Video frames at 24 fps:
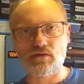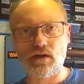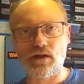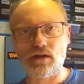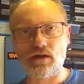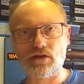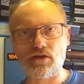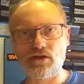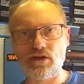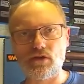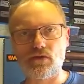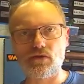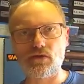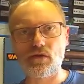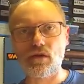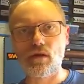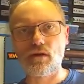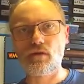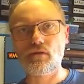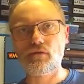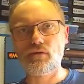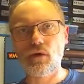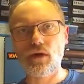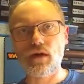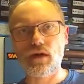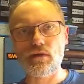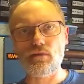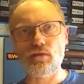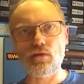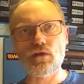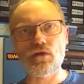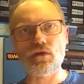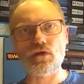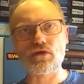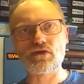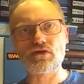and it showed kind of where he
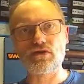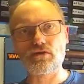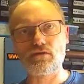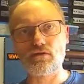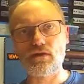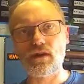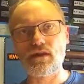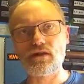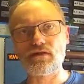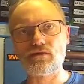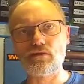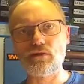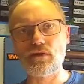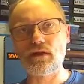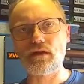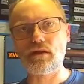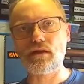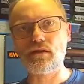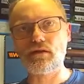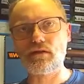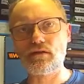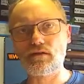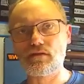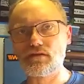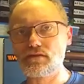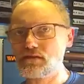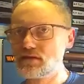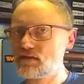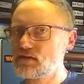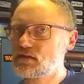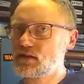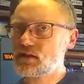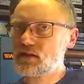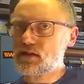works 3 days a week at